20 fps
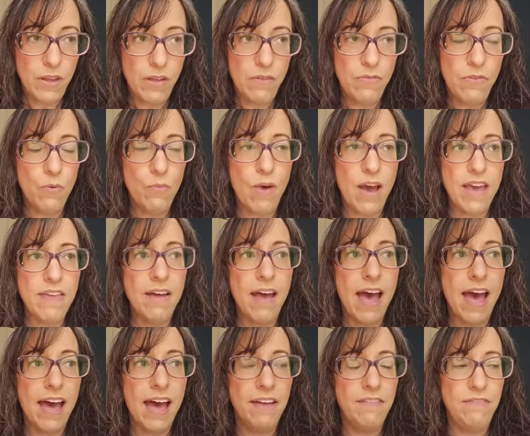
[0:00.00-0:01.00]
the way the
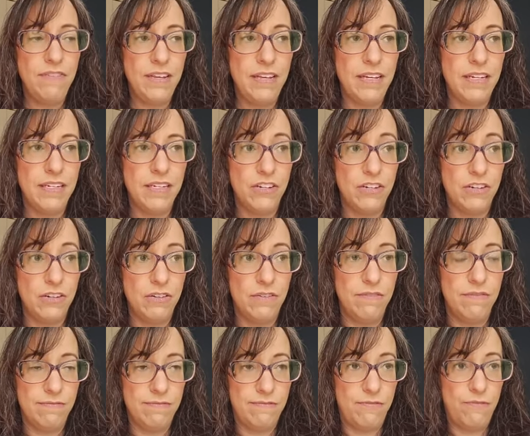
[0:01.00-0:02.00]
Advent
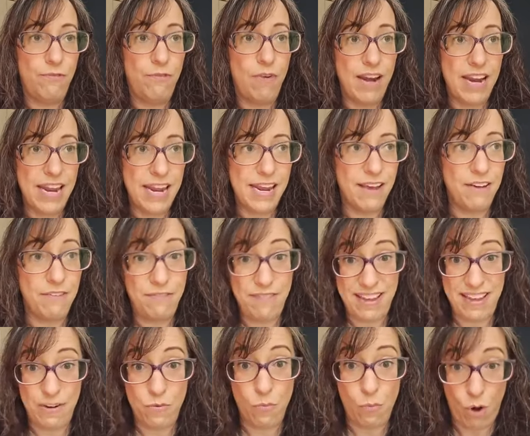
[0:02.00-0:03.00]
free
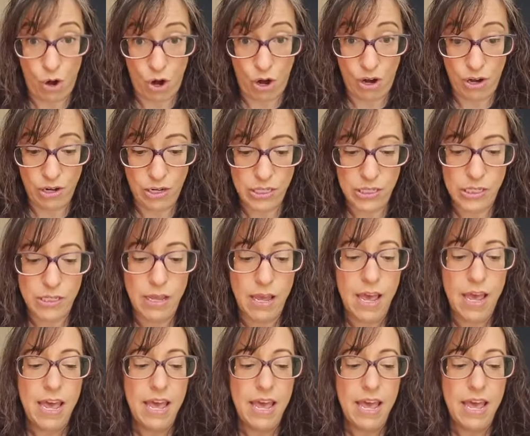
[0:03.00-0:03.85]
event works